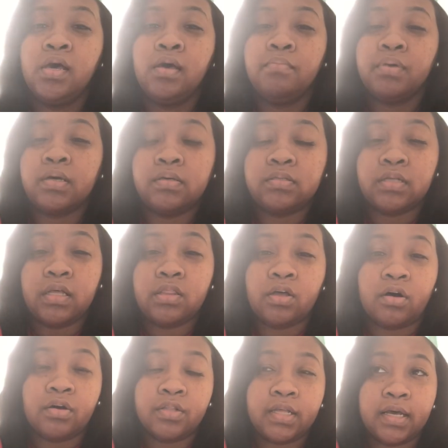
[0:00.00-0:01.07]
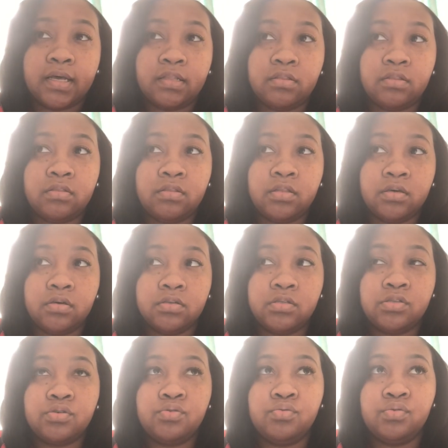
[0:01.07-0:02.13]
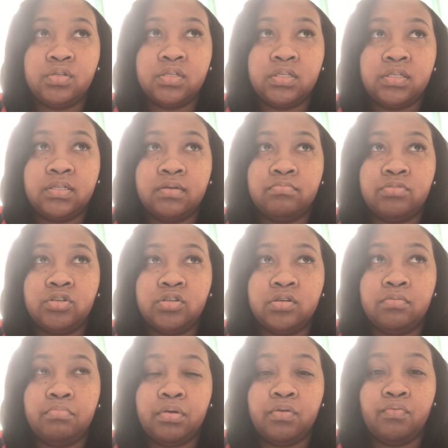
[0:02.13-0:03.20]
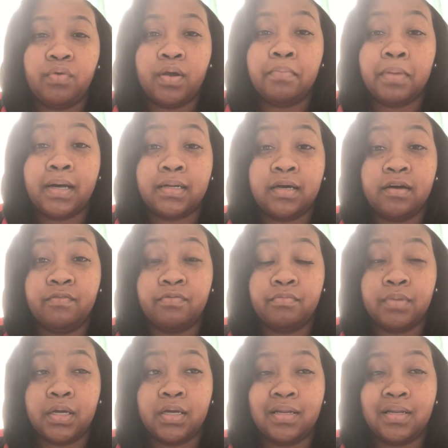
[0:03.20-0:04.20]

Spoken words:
because they thought that the school system should be ran by the government.